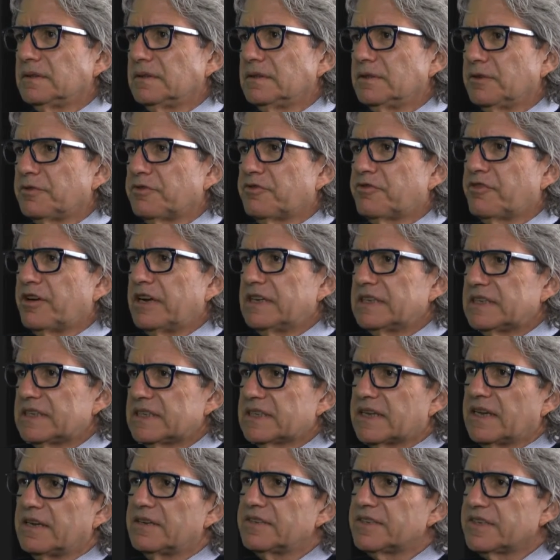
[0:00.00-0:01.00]
You know, France
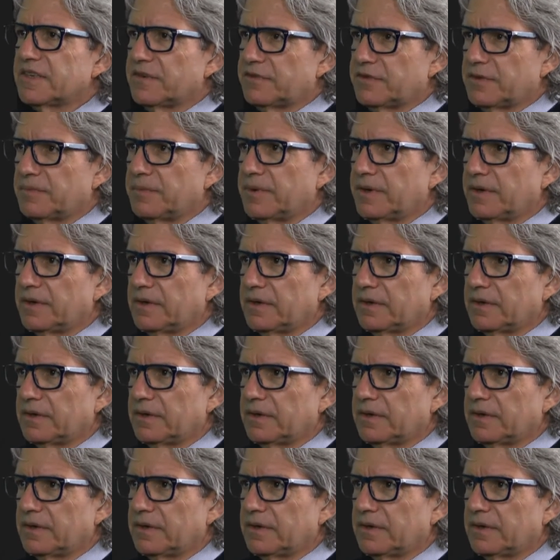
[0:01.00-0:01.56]
scares everybody.